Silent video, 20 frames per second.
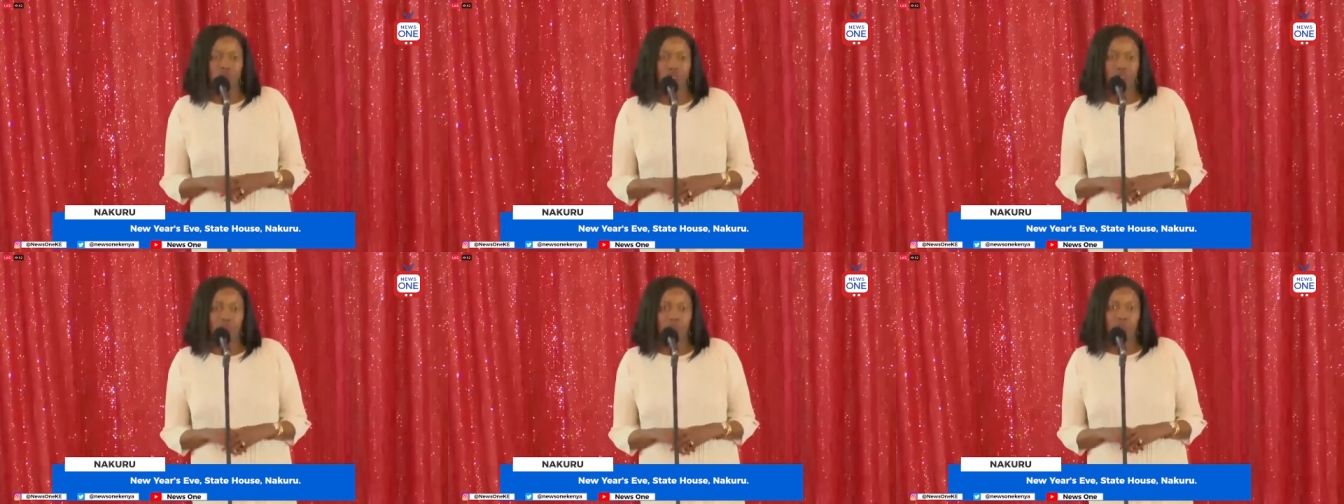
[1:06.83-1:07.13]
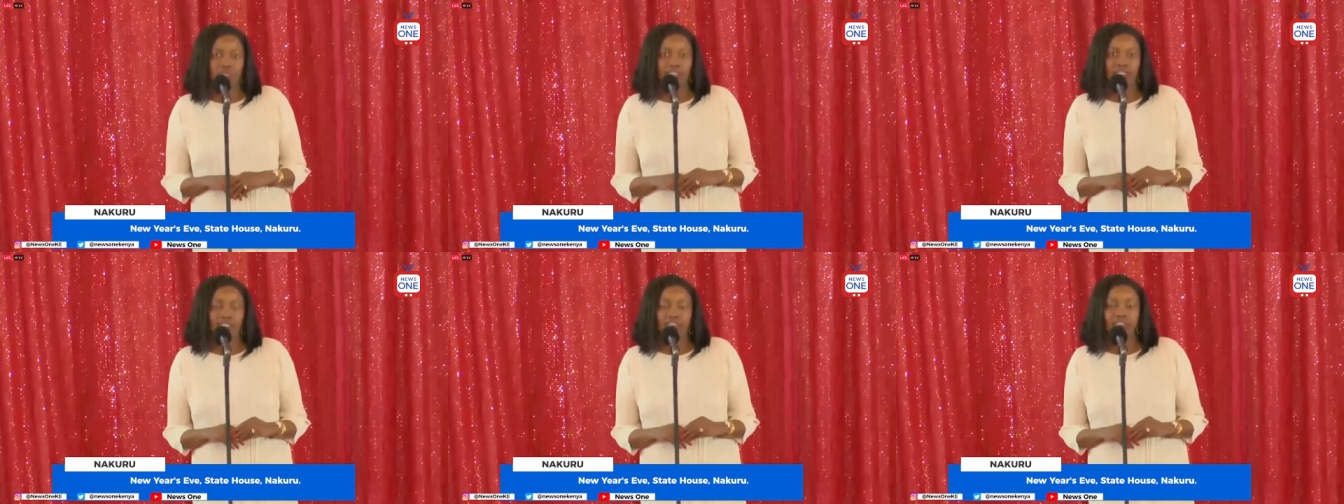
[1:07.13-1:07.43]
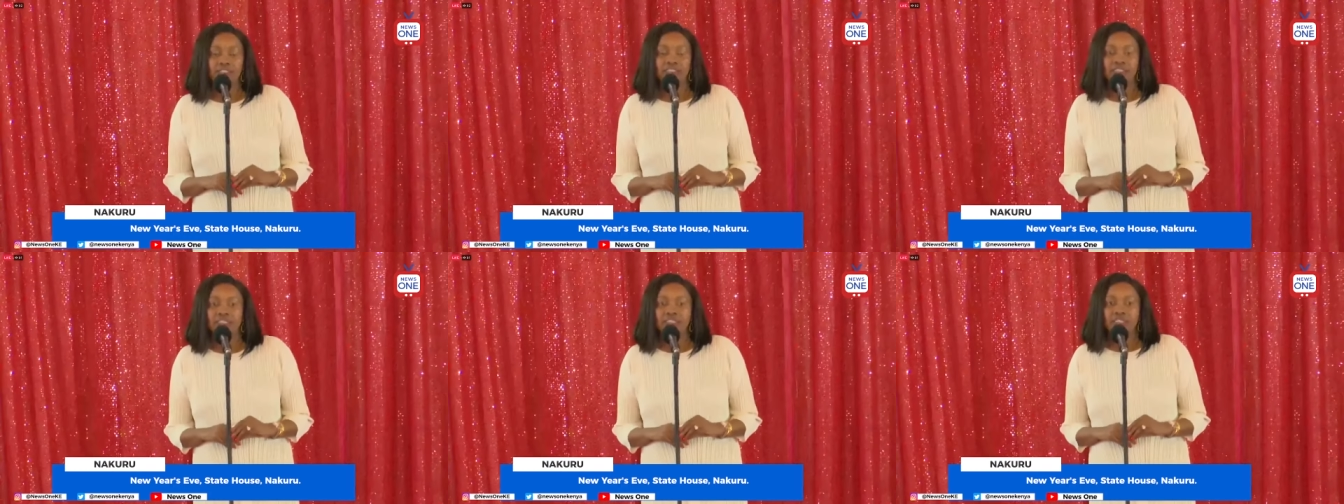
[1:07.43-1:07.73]
came in
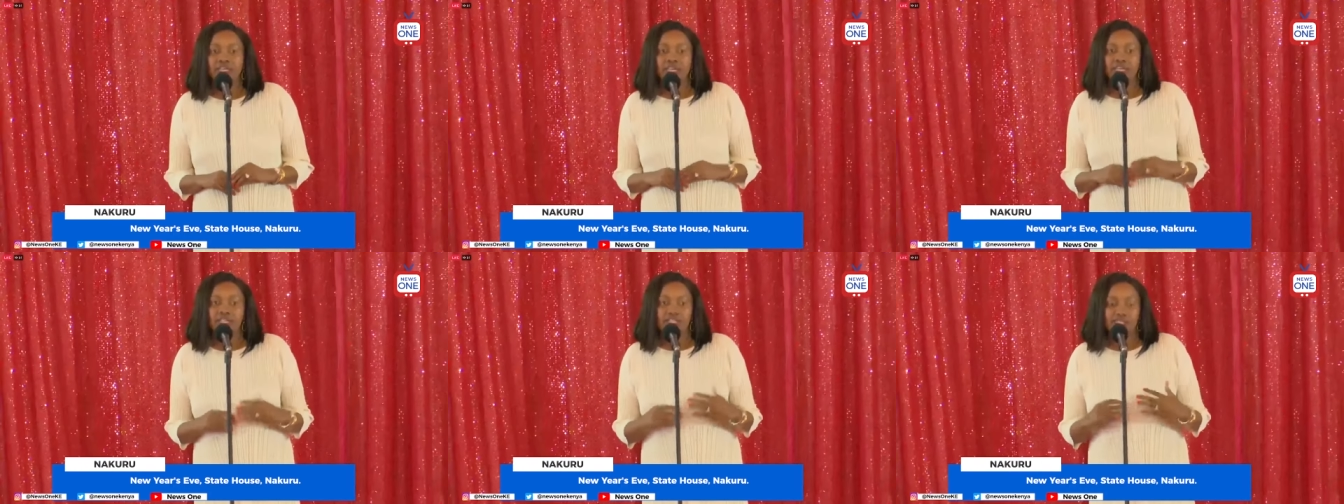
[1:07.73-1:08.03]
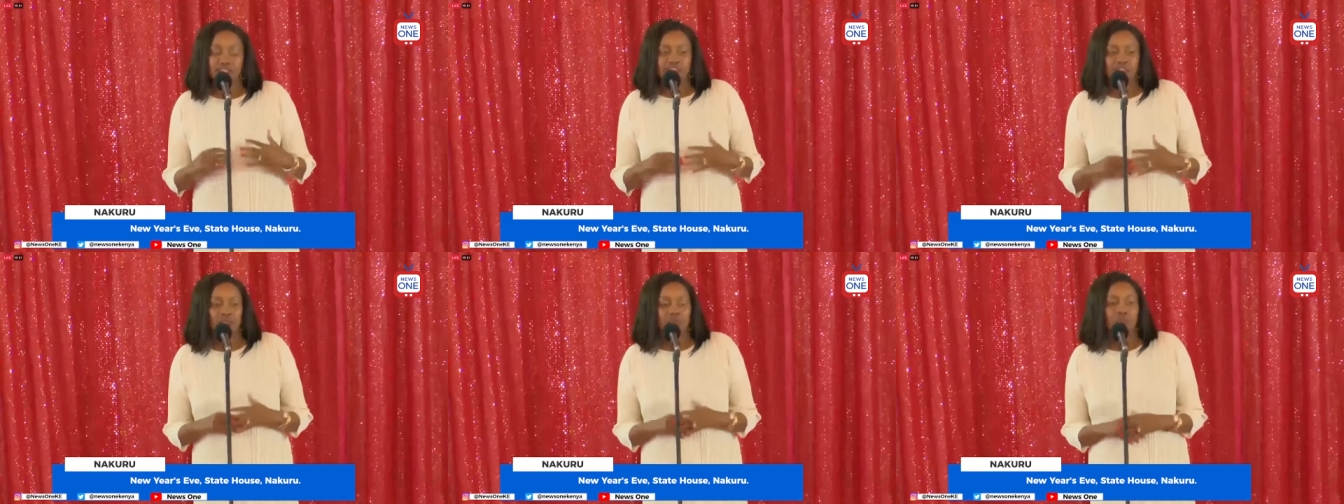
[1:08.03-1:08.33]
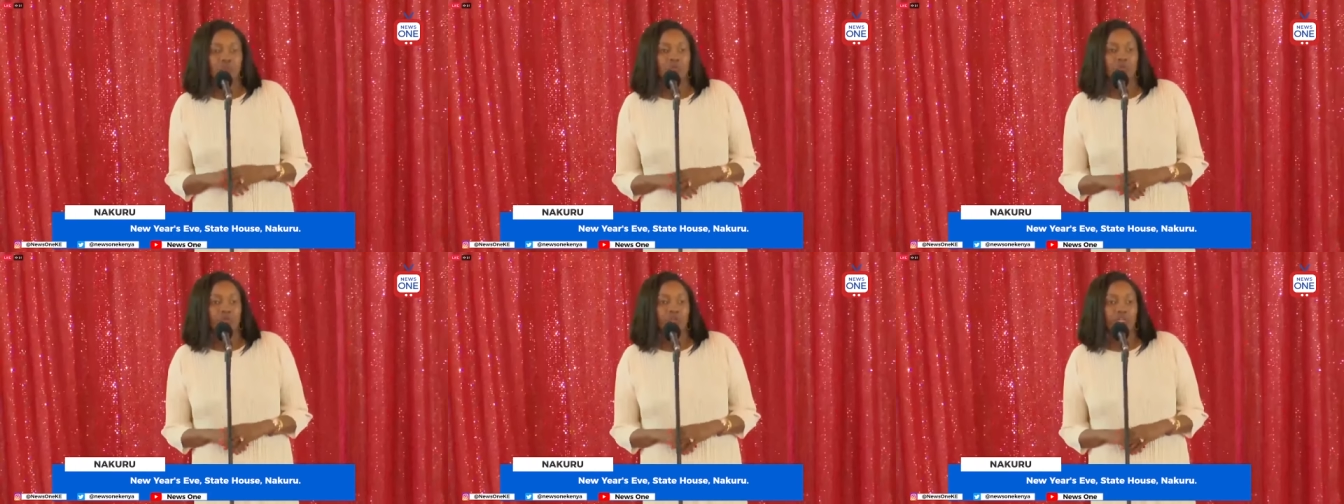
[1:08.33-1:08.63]
and since
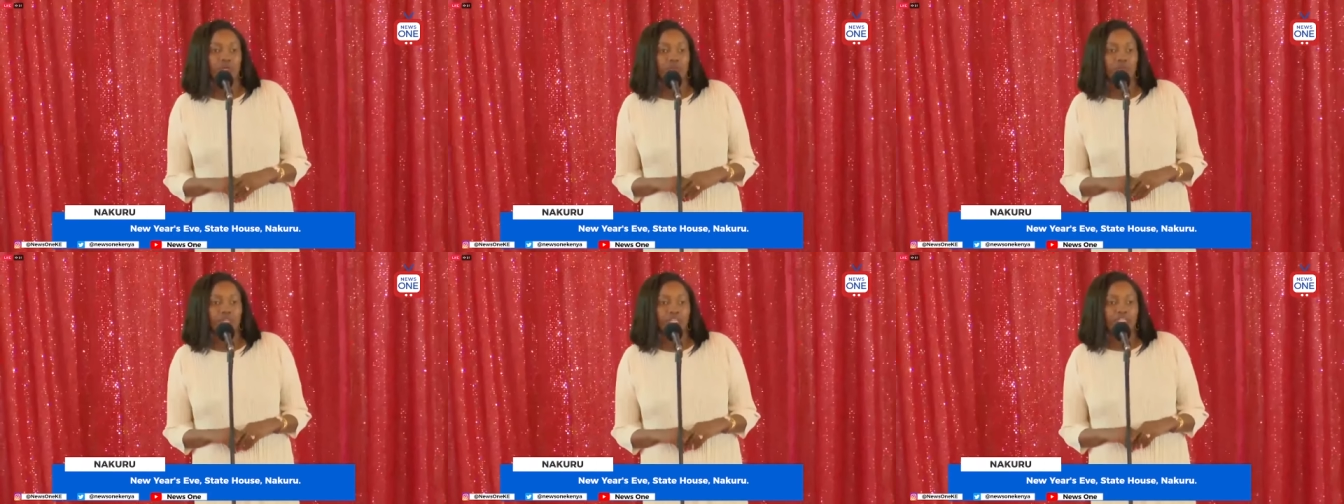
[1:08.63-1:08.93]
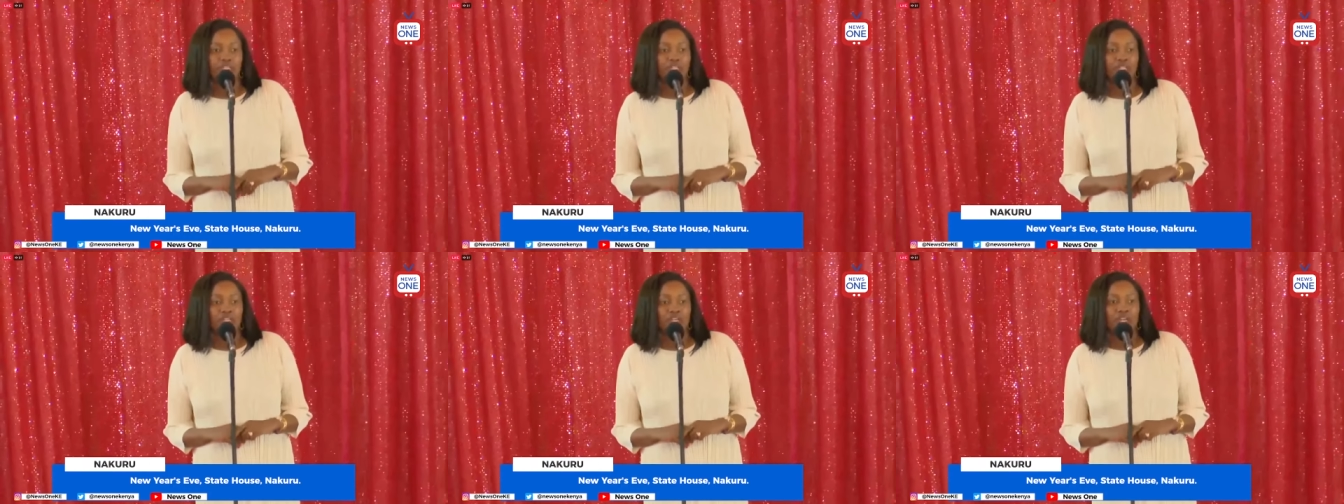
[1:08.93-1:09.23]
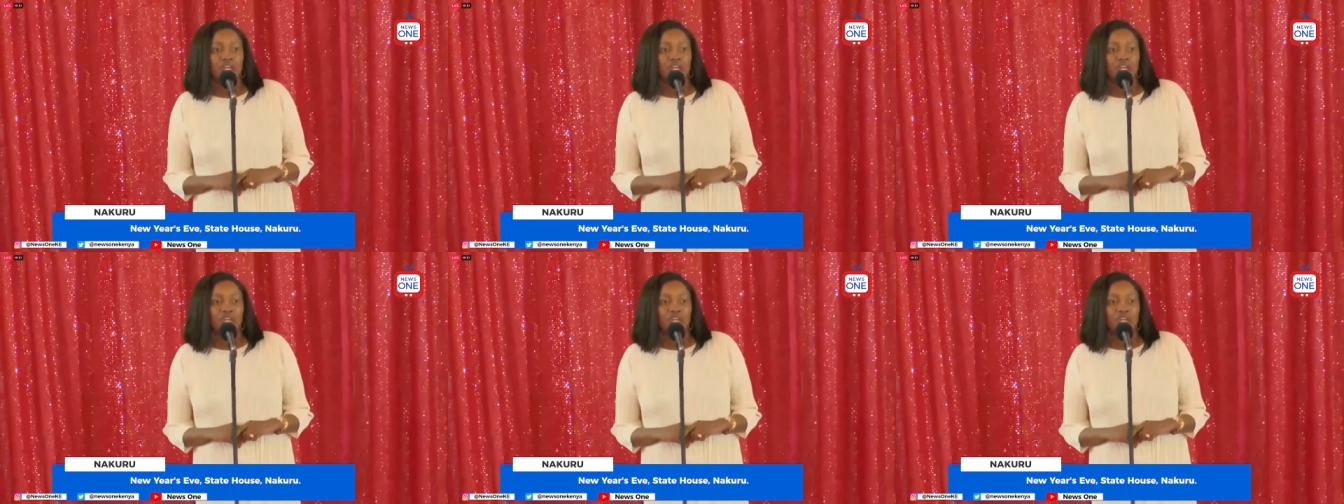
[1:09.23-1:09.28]
we all came in.